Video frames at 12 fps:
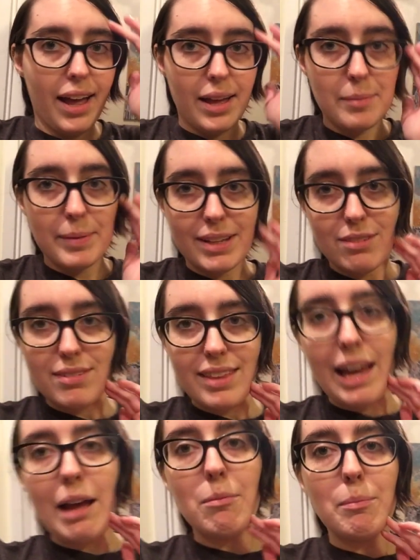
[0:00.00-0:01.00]
I might do
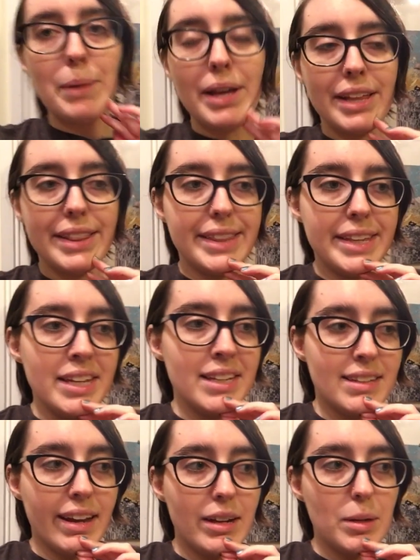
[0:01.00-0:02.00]
that, but the
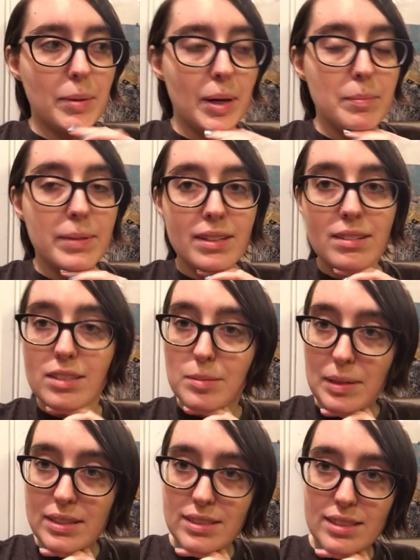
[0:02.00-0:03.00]
entire apartment
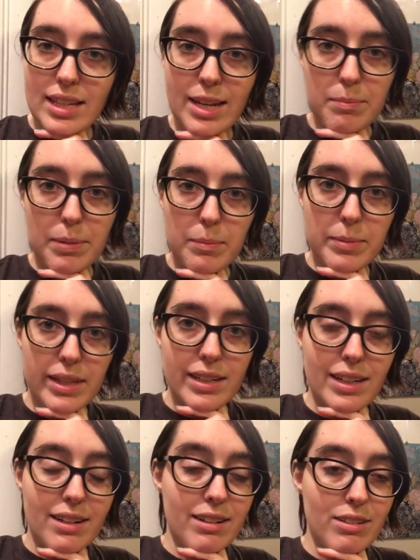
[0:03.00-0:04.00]
smells like
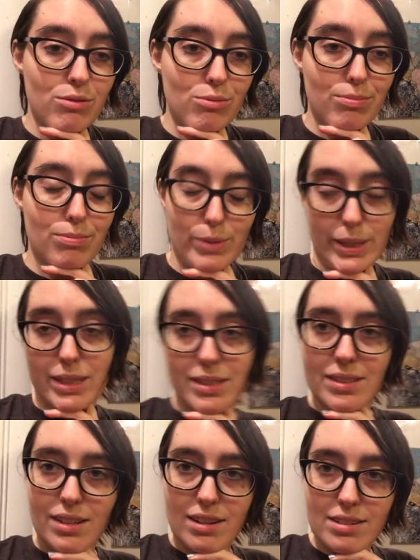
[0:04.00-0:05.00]
pumpkin and it's really
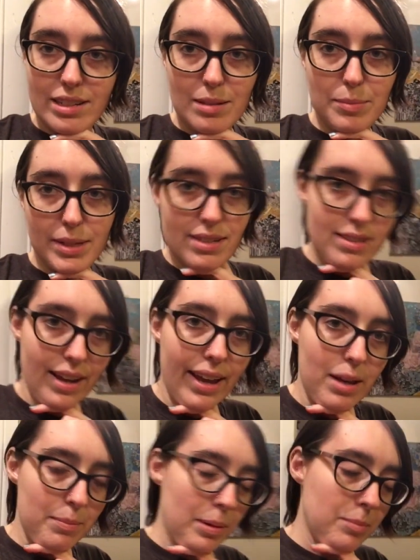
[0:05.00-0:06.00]
disgusting because I
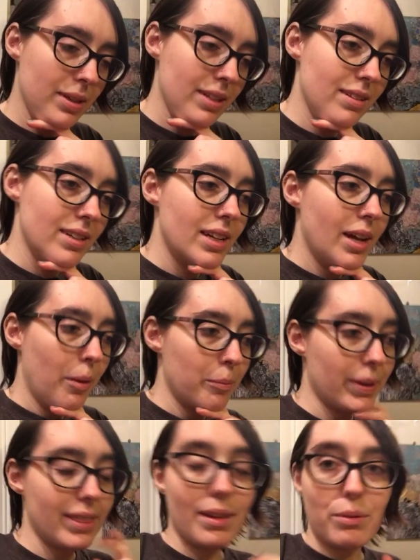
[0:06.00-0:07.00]
hate pumpkin.
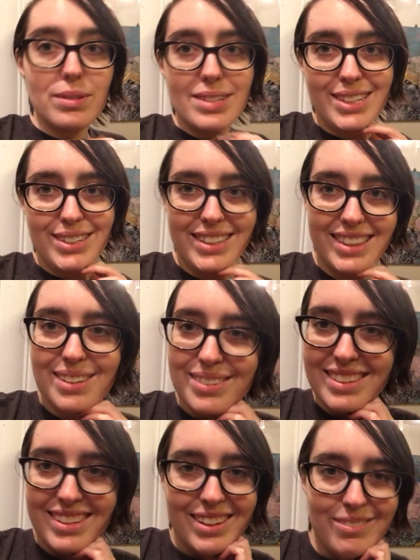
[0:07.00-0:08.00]
But that was a good that
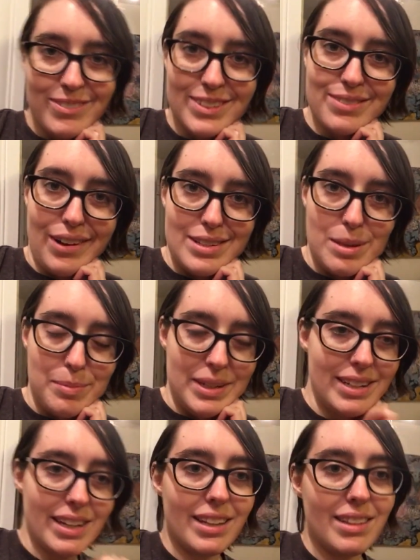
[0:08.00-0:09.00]
was a good first
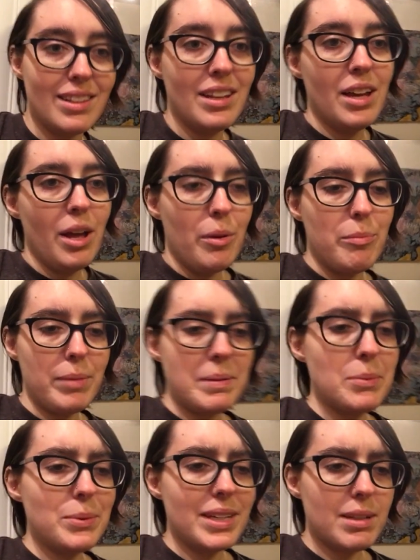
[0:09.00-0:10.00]
recipe and
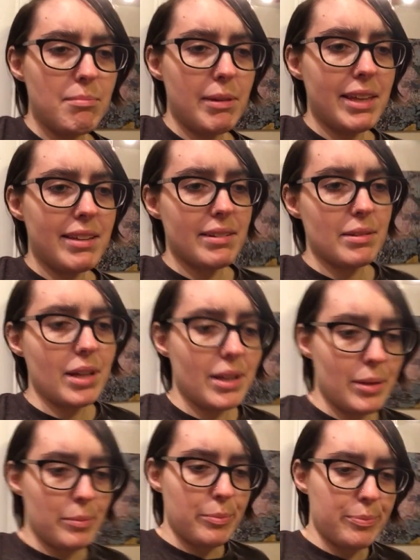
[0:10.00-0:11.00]
maybe we can make
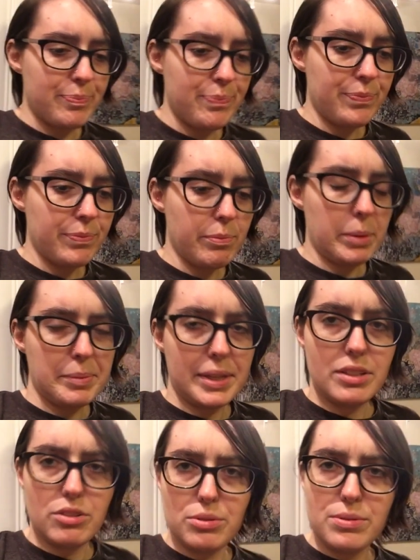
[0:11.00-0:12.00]
um
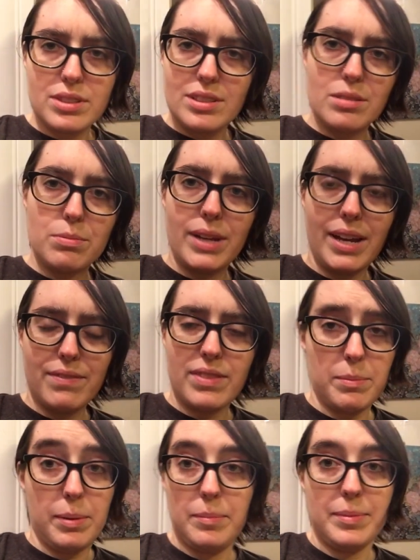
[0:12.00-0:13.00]
pumpkin juice since we have
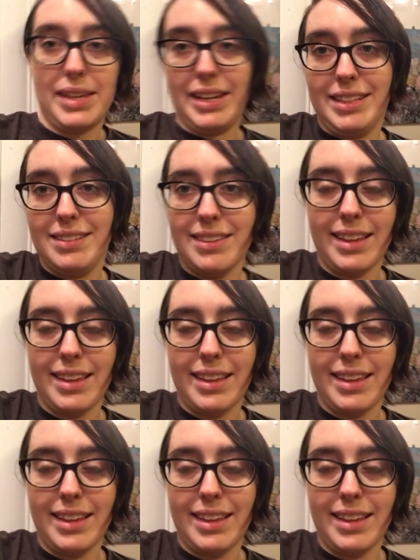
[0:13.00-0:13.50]
the pumpkin.